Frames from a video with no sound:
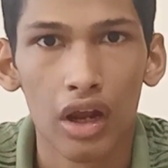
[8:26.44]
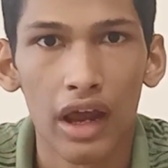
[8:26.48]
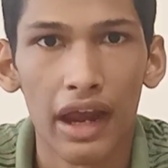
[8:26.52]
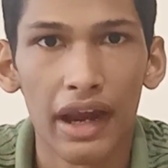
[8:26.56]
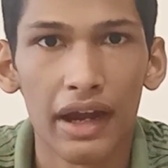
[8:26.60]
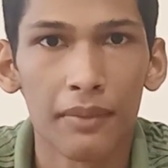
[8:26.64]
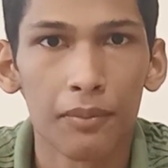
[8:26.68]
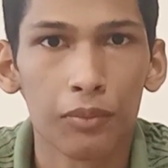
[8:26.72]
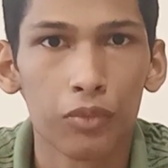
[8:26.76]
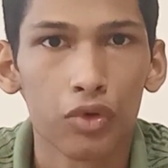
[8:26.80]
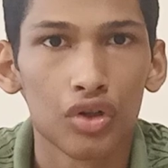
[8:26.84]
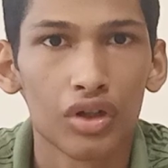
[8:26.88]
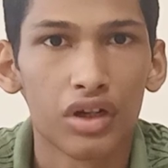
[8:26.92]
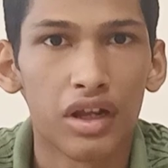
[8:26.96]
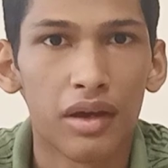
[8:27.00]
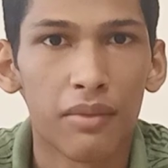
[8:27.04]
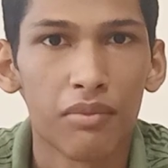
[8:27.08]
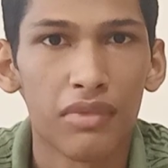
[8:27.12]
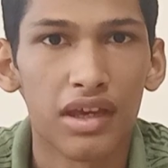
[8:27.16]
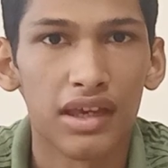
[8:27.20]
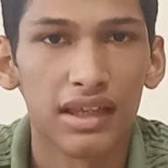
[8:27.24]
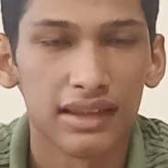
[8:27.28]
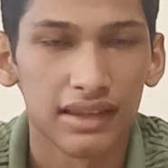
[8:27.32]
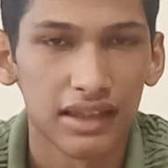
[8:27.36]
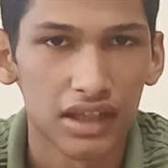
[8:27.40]
and put
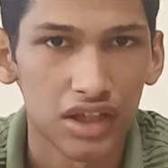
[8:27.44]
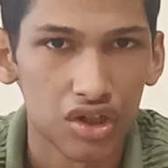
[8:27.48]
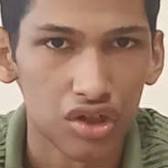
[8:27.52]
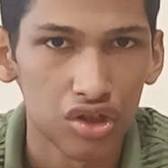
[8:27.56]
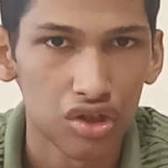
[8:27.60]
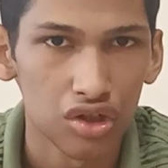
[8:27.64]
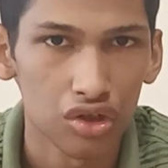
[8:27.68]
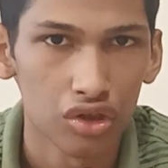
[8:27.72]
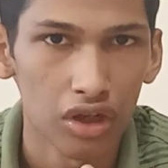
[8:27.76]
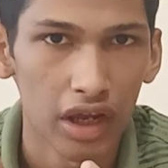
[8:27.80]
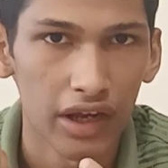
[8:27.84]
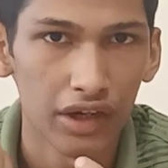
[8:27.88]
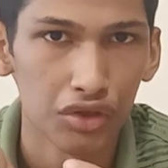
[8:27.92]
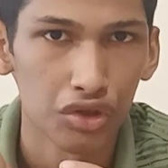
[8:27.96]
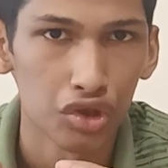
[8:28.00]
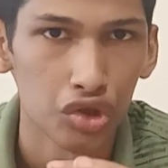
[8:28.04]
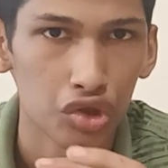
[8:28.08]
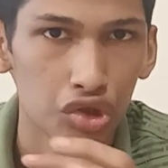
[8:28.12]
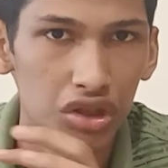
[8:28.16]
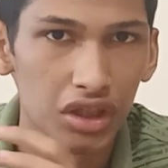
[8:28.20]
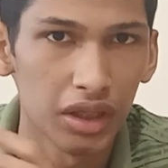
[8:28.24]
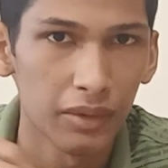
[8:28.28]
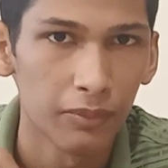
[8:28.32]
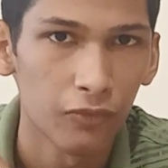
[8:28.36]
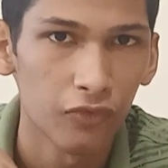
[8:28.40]
them in this and
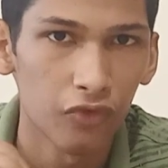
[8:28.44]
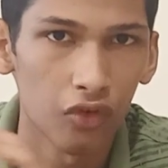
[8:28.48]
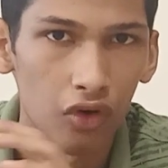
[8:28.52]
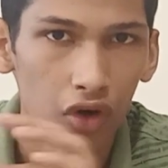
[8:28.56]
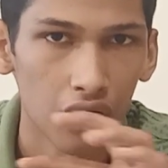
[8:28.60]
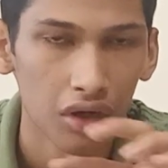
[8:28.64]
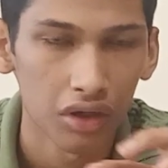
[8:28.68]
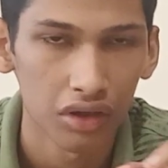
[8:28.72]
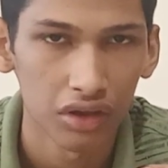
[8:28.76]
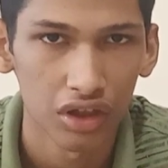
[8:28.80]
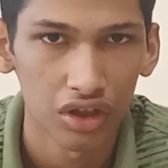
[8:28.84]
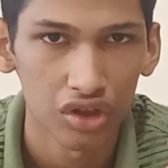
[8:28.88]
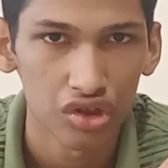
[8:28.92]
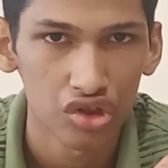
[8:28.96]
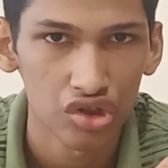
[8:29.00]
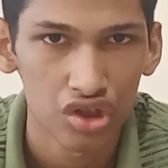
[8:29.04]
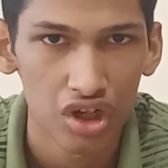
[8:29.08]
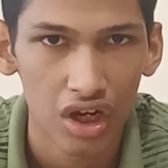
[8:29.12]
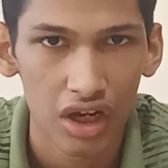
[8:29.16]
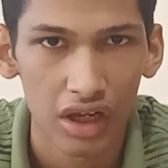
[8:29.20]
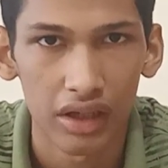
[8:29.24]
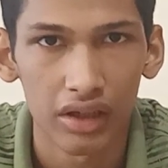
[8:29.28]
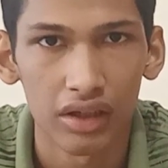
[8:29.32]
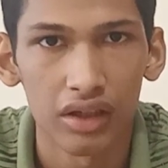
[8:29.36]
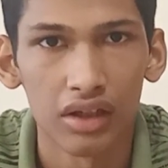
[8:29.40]
use them for the
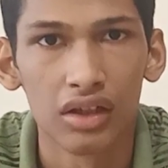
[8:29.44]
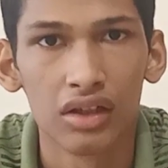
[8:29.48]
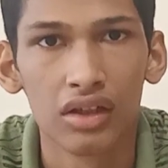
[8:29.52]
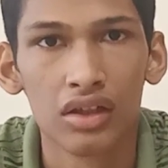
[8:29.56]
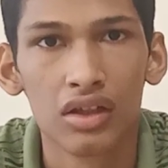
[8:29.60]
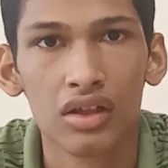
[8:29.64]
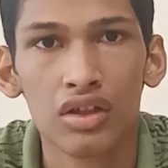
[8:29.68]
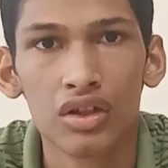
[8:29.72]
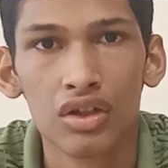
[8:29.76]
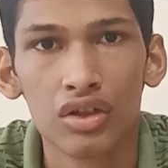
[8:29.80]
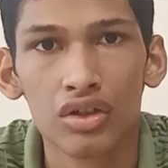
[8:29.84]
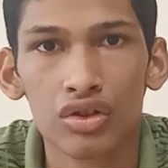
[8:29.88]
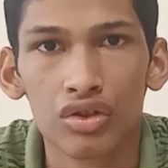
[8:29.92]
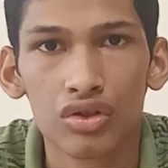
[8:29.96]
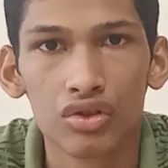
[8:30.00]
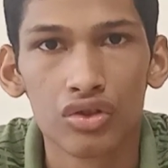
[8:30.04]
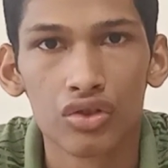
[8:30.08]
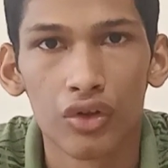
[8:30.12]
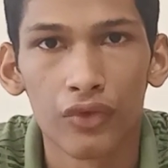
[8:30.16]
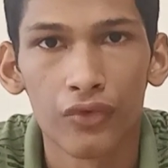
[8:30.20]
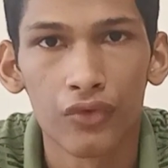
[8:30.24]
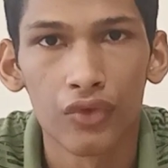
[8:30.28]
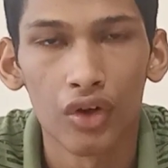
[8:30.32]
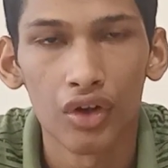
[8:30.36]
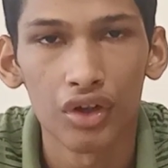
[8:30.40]
shell.
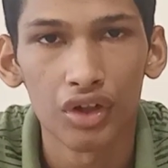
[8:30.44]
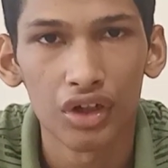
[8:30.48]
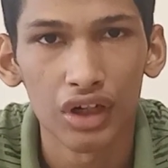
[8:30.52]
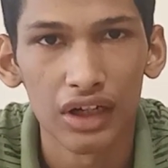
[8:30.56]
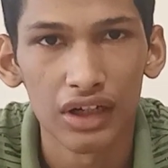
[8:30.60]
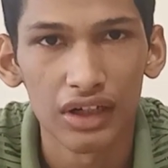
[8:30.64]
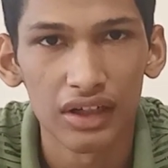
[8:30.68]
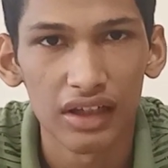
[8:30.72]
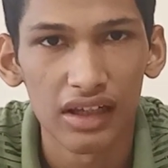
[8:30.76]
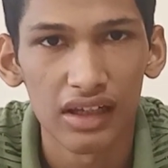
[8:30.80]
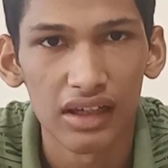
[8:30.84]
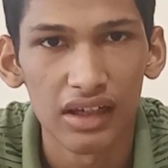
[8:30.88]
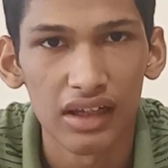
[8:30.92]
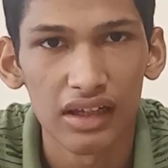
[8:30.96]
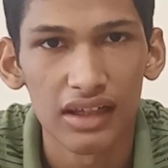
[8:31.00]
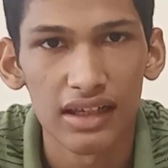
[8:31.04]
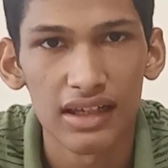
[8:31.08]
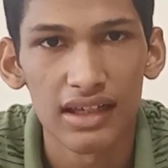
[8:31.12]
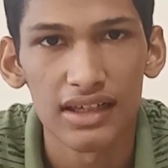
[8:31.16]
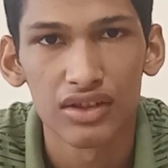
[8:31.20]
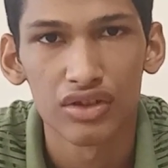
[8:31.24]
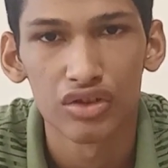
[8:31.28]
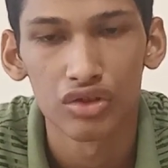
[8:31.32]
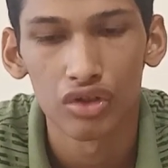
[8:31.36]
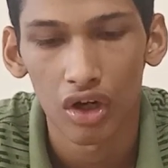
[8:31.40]
So if your turtle
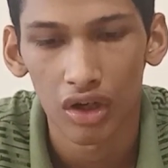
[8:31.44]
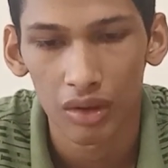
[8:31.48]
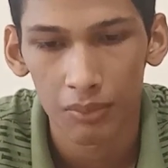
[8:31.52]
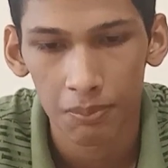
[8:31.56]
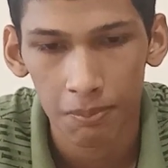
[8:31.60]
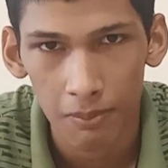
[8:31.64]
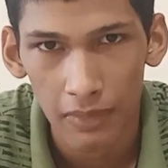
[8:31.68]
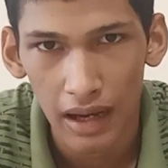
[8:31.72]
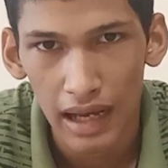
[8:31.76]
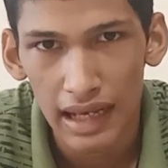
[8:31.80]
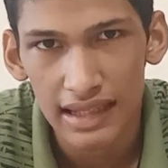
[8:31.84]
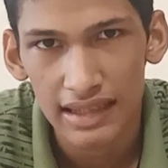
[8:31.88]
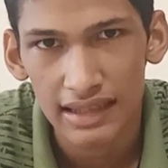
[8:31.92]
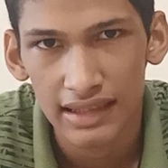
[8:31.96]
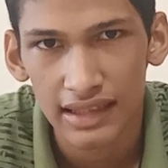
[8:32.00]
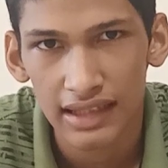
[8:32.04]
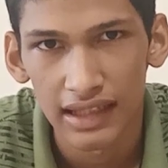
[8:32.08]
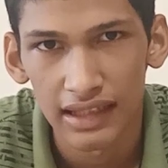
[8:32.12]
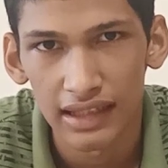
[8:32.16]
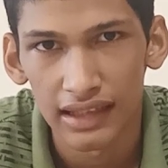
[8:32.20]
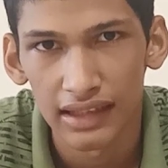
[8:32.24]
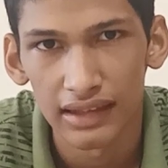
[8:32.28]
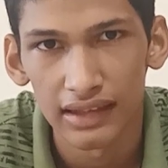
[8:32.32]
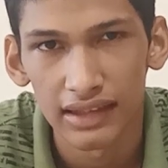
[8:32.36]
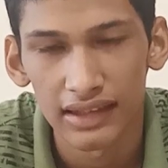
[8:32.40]
is not
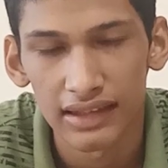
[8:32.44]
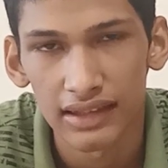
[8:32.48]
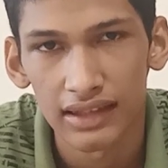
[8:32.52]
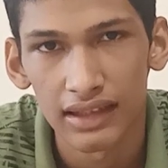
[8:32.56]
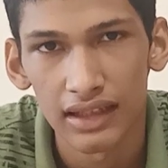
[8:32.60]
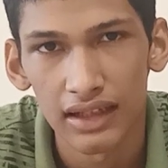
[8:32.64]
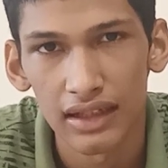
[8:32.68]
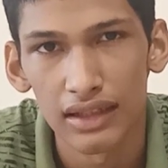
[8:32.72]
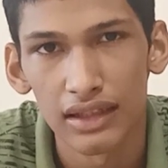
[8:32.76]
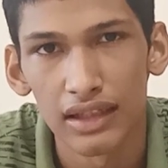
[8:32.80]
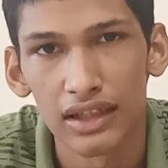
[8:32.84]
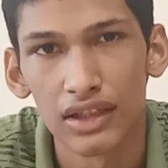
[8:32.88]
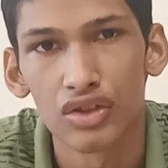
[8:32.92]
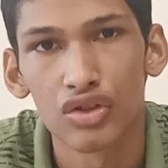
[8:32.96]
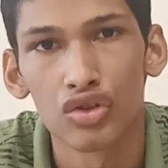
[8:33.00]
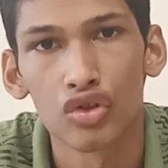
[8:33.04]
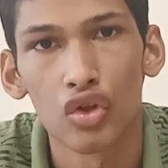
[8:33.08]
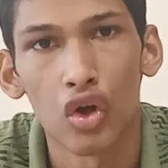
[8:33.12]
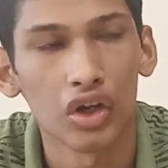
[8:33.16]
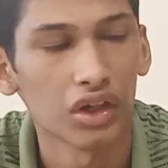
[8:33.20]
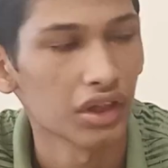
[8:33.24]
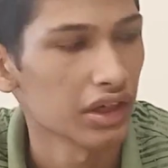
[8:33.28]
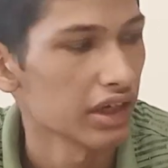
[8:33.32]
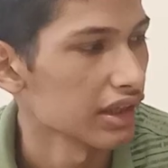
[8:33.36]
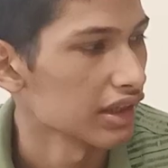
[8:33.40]
basking in the sun, he is
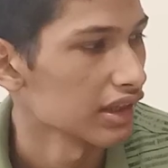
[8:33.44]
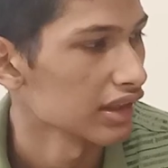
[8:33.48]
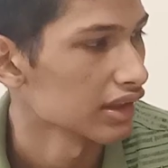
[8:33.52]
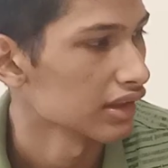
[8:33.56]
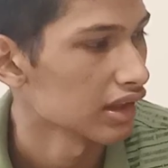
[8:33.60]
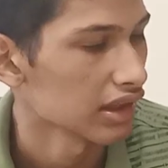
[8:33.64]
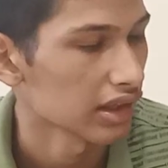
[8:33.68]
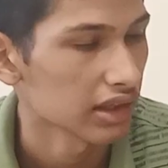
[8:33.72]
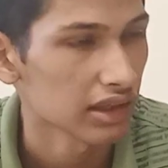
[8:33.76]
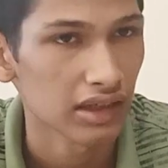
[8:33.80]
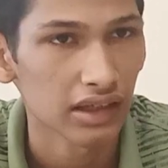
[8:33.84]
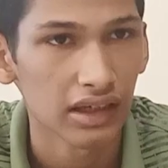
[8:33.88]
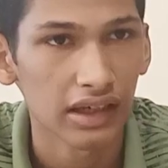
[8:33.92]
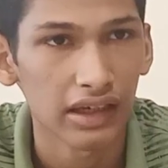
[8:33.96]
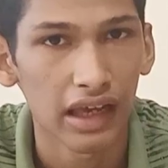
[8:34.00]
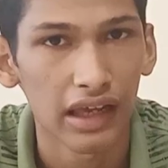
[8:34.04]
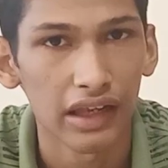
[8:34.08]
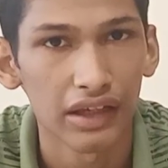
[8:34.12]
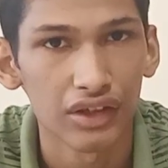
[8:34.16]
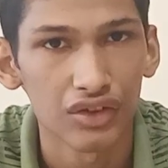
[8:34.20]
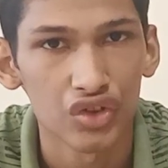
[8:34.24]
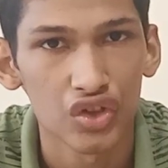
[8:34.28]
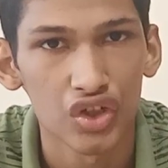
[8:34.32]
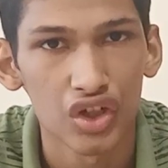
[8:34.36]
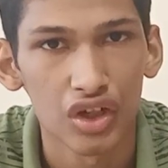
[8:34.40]
not getting the
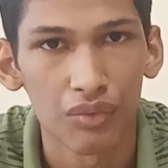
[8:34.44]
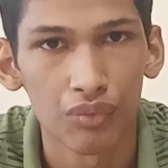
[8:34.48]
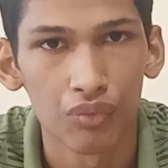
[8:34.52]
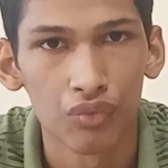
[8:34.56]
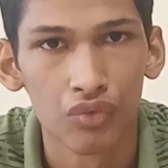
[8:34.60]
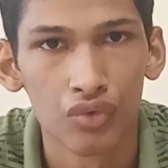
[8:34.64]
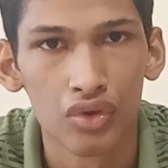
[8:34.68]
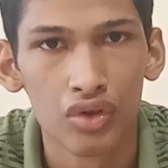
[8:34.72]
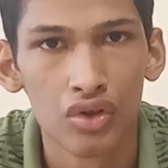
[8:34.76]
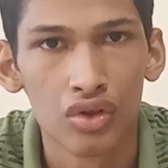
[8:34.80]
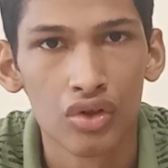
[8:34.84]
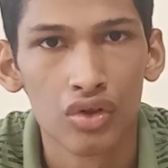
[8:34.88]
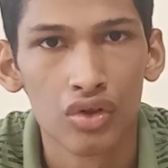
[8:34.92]
calcium.